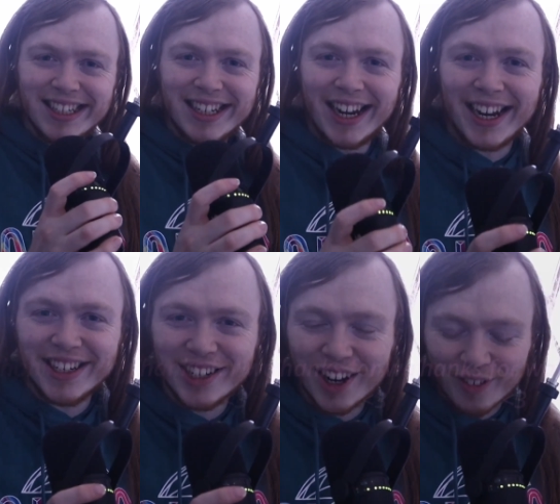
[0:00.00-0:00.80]
and you
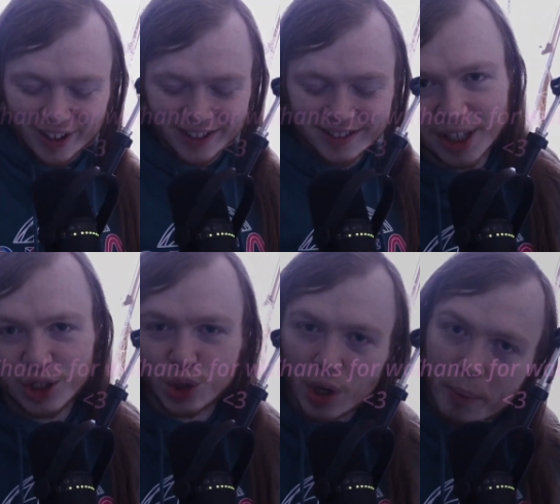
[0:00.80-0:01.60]
know what?
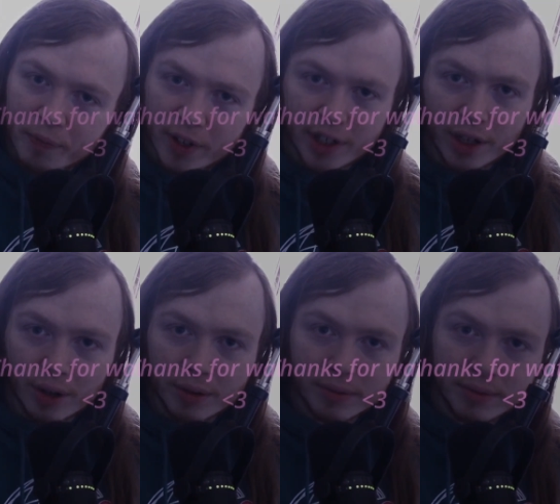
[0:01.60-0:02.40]
Stripe
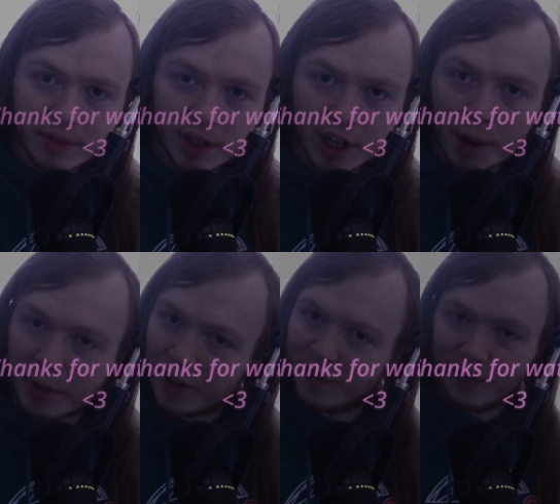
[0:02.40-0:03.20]
Video
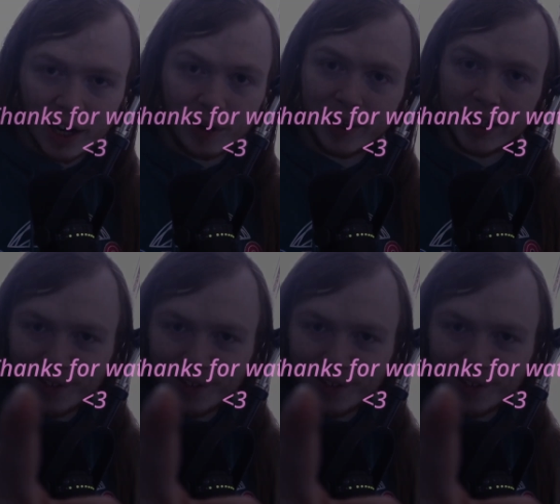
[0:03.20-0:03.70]
coming very,